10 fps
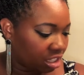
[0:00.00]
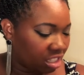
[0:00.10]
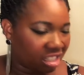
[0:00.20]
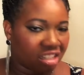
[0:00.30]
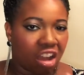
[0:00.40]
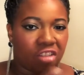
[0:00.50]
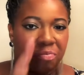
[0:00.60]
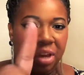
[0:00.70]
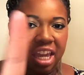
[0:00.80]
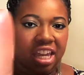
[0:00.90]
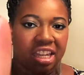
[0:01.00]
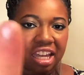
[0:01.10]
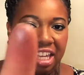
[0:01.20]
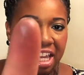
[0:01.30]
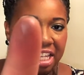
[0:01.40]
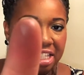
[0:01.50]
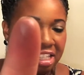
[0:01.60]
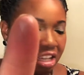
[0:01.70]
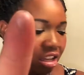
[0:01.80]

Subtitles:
soft pink, I guess.